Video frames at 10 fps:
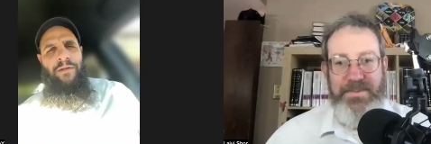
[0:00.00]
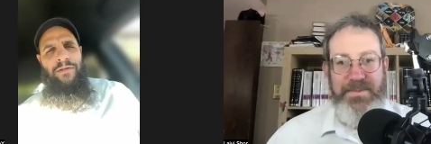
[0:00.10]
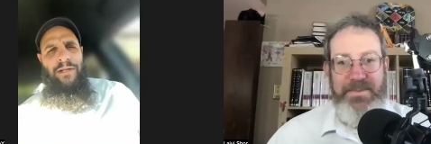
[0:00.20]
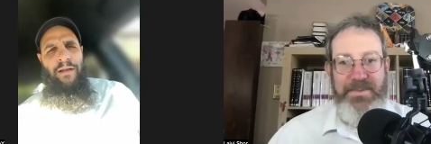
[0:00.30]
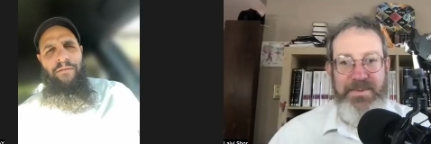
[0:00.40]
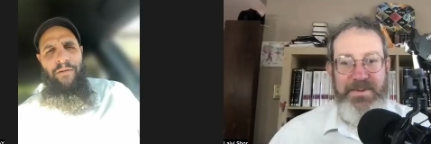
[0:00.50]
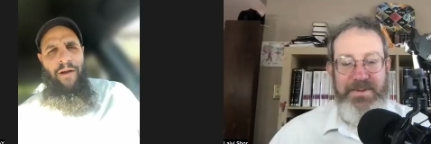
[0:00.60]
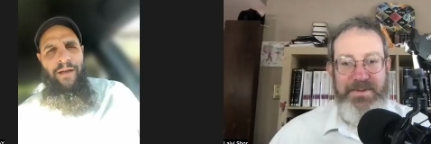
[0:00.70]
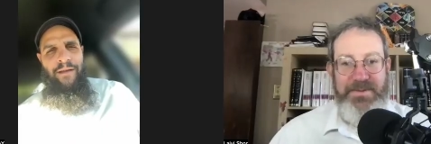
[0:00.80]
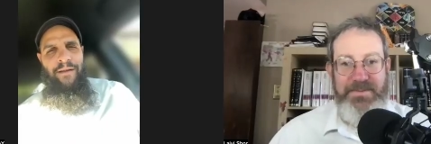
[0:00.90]
Speaker 1: to just like
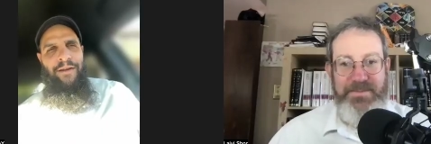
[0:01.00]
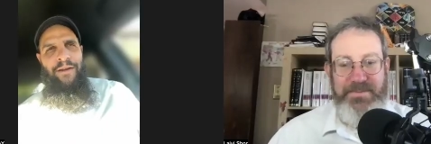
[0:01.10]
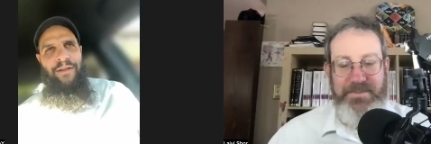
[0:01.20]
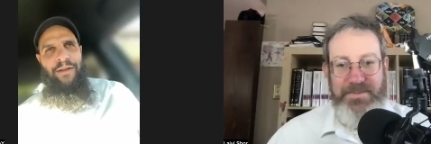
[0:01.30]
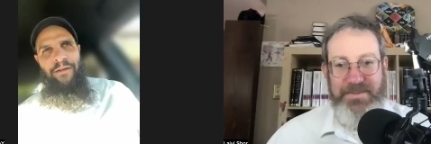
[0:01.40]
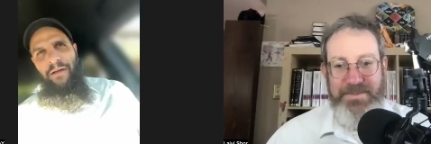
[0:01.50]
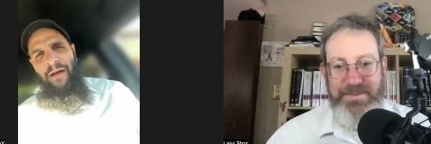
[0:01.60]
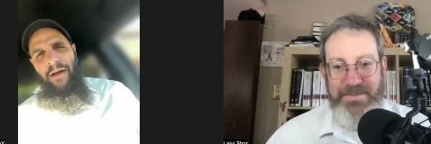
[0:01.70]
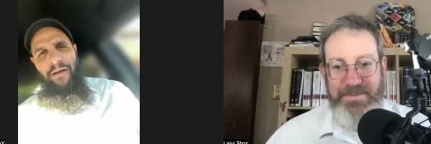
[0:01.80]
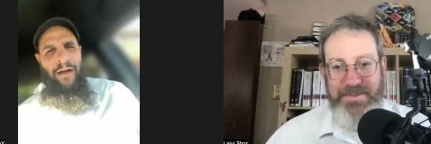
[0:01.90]
fight. You know, they're going, oh
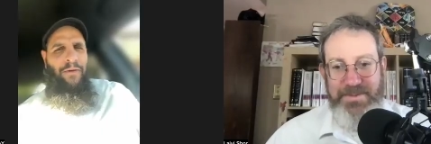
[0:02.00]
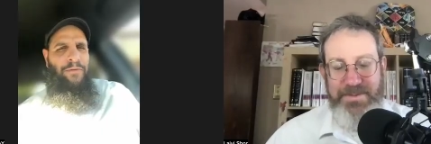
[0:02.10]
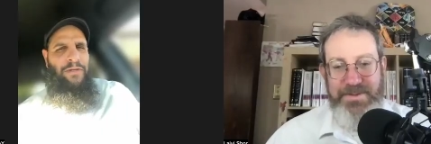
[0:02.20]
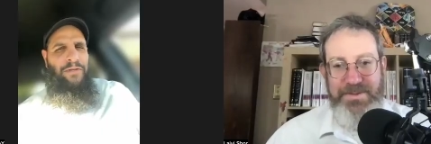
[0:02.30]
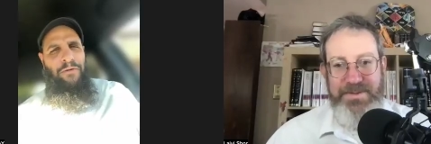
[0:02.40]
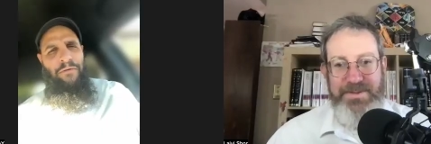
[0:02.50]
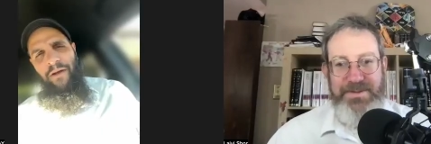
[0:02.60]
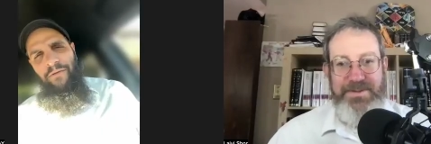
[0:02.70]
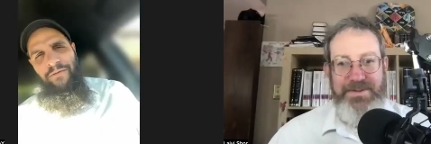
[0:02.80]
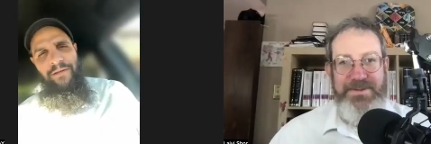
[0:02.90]
yeah, who says you're right? Who
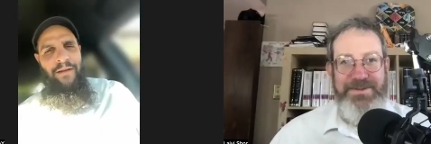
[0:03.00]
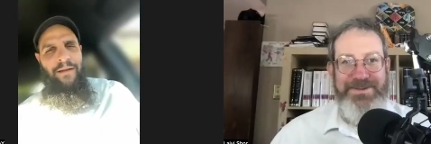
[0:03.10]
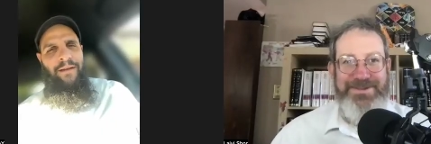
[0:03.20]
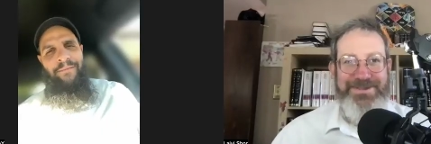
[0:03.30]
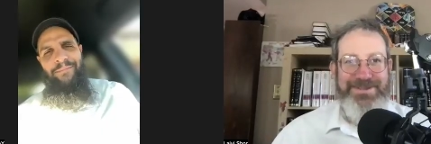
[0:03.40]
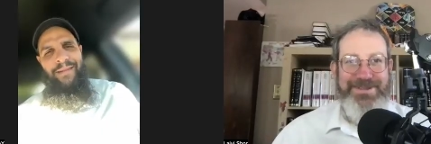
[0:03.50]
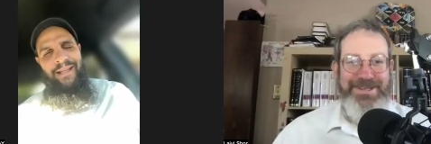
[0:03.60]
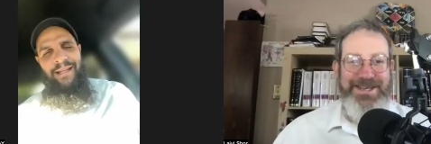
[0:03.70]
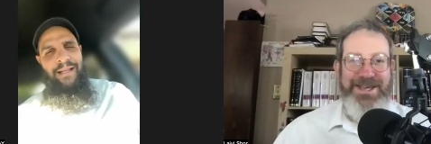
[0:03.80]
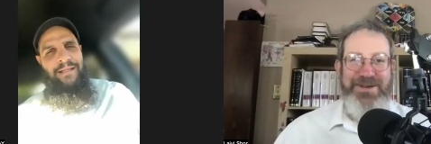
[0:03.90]
says that?
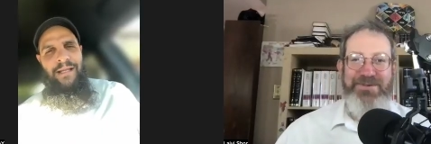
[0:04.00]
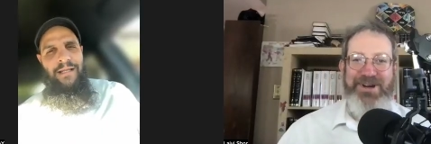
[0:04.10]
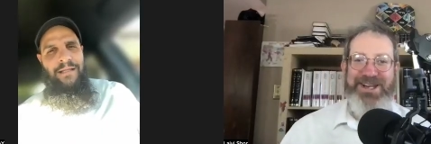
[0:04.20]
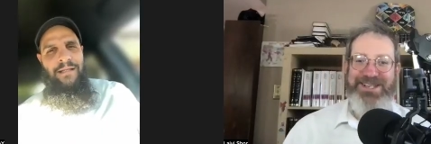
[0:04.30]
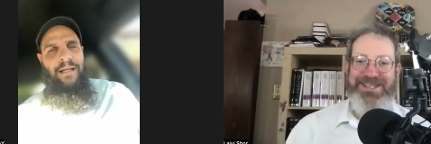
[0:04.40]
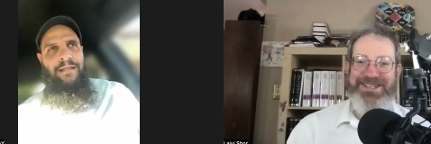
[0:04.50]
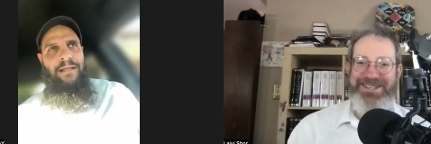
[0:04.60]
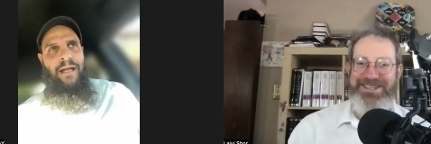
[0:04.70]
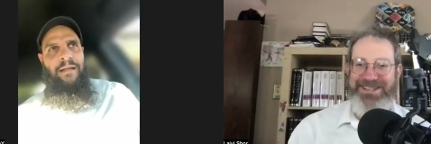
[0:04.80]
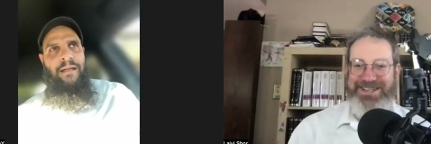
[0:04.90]
That's that's right. that's not
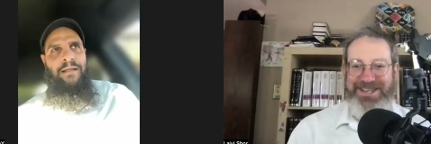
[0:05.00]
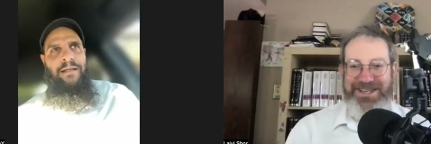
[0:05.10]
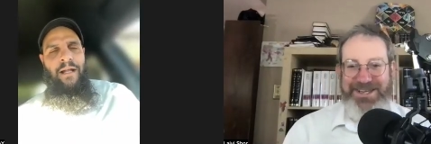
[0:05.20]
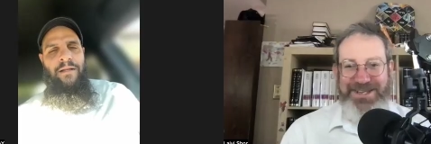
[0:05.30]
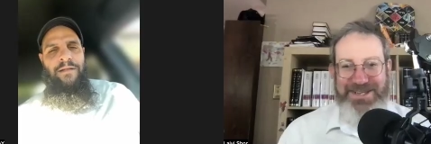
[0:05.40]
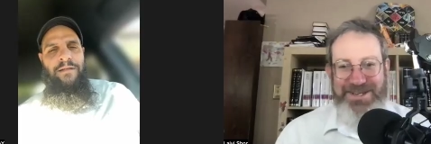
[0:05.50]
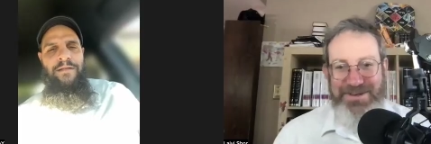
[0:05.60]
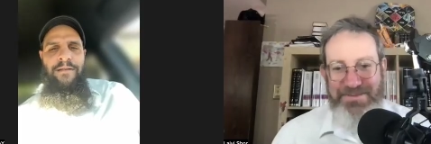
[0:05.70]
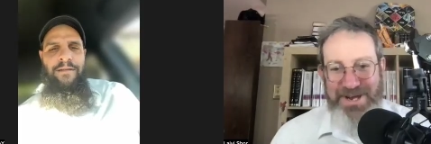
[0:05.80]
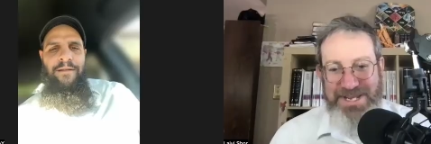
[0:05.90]
intelligence.
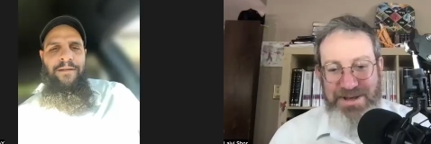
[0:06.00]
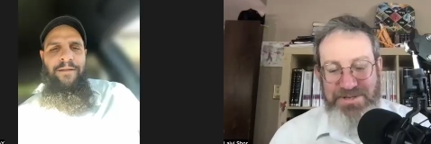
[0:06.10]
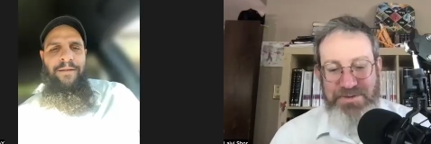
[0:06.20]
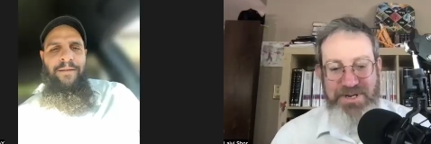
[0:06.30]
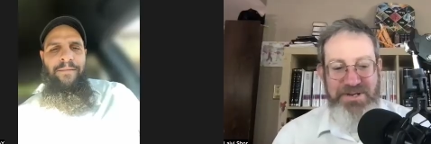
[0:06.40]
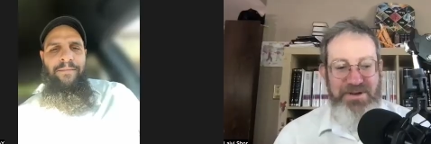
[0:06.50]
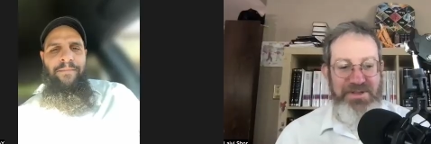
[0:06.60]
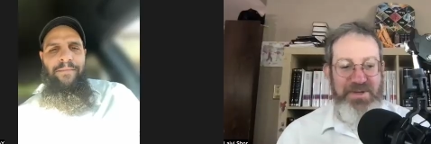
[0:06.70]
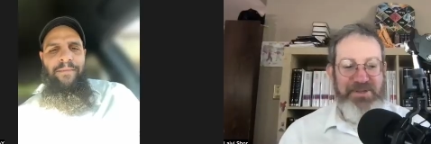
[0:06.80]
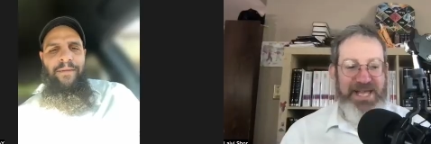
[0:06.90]
Speaker 2: Right. No. So when you know the
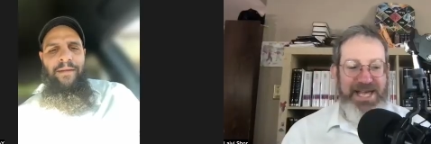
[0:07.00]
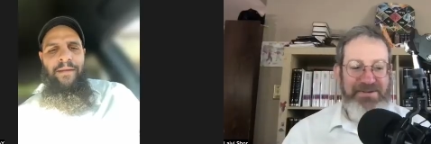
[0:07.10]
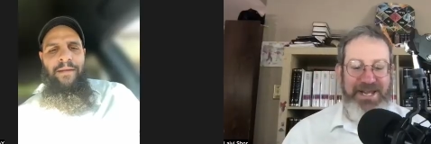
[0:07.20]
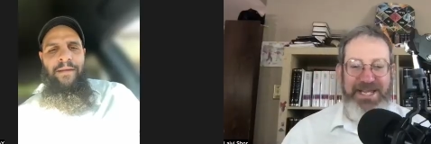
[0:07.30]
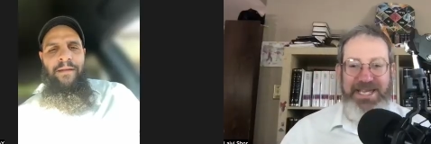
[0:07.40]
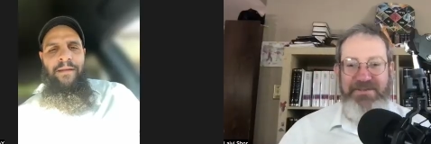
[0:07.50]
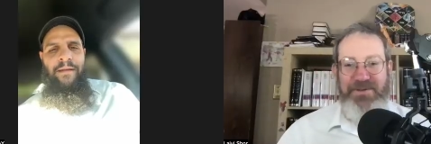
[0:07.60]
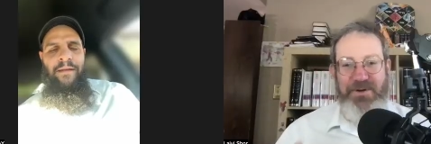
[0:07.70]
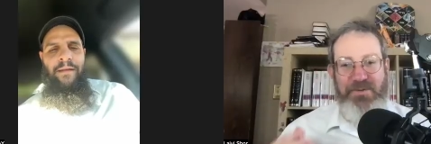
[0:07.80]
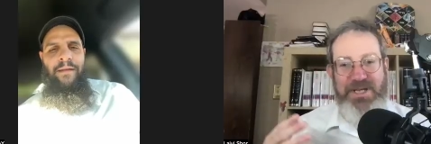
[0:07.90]
plan, right?
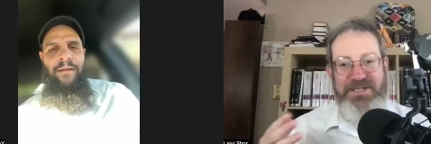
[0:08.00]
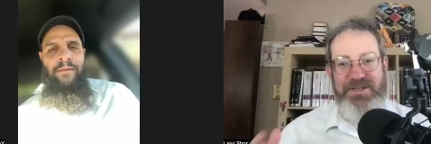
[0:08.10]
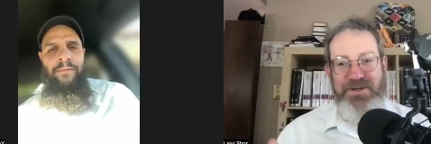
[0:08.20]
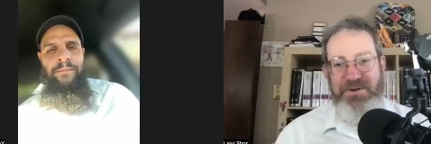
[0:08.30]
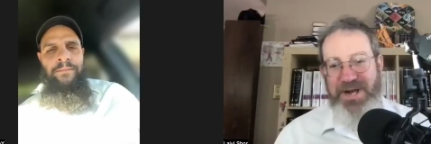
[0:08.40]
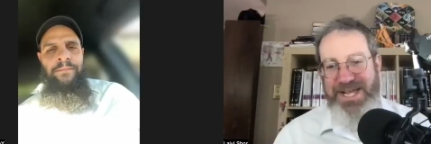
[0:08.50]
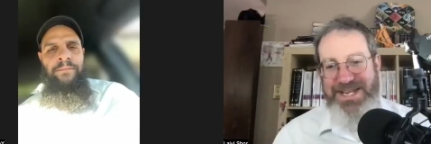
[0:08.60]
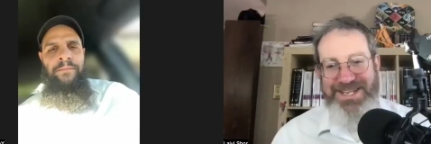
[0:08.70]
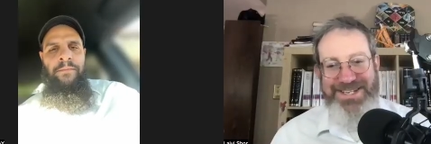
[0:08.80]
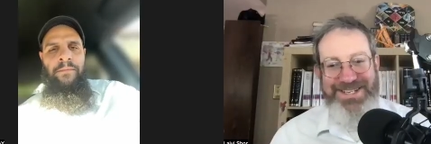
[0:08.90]
Evil wasn't
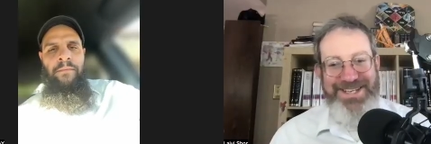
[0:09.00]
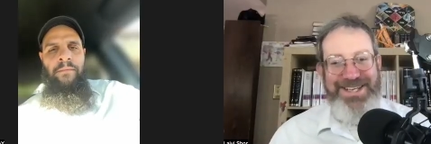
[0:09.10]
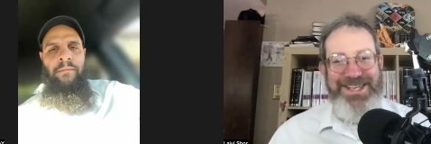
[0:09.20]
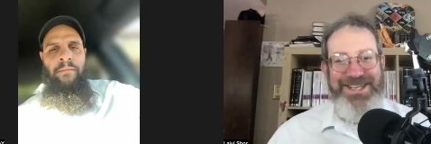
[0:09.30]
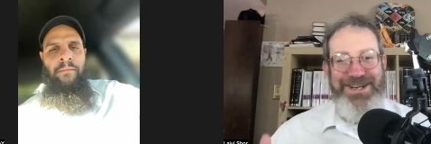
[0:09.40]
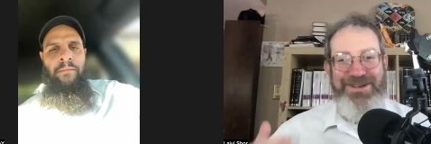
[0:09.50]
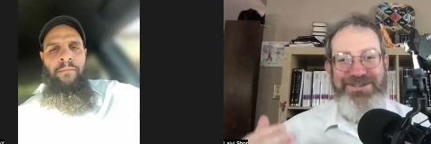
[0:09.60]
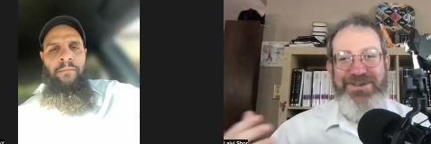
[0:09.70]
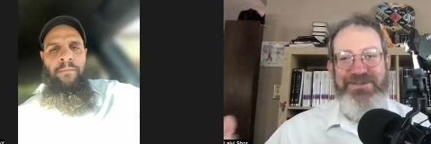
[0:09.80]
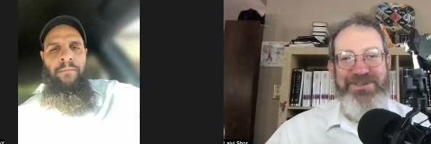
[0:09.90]
created. You know,
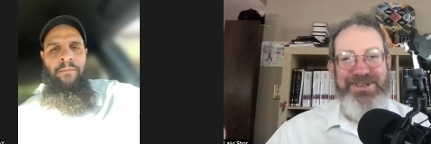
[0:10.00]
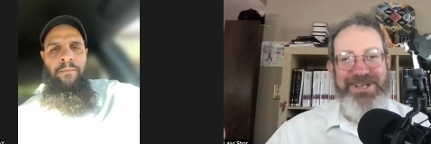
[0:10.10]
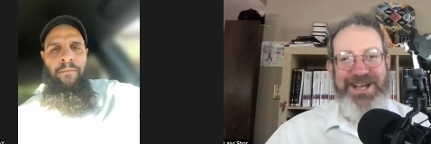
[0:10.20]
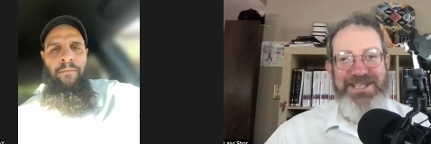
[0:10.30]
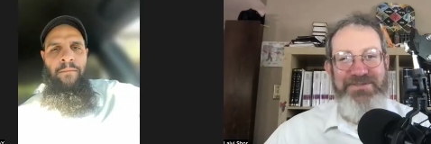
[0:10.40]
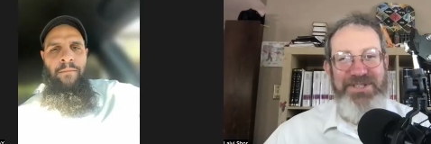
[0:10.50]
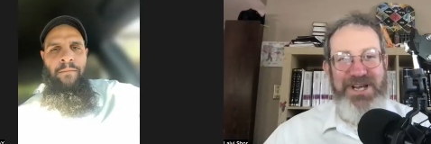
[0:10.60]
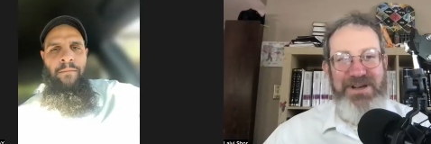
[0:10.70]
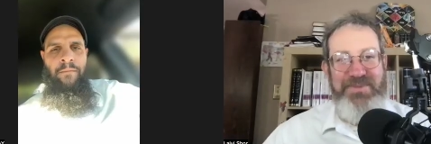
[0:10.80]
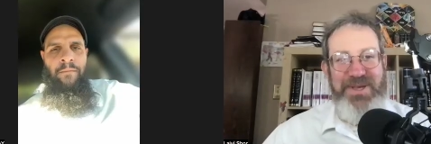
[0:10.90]
so Chas
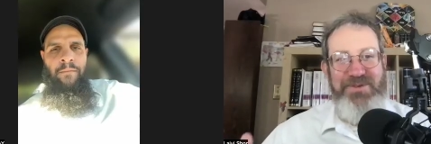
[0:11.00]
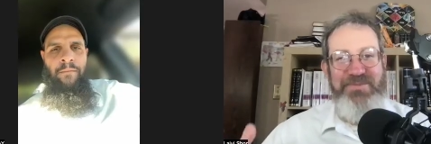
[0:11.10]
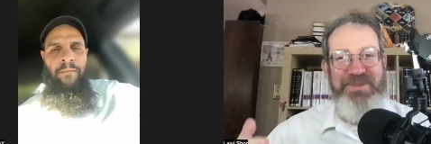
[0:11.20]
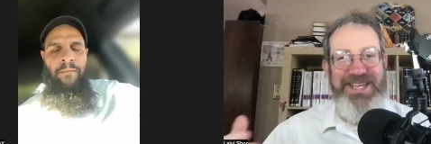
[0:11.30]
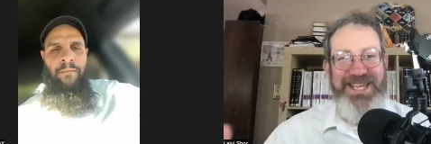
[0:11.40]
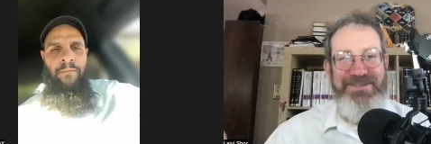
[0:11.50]
people would be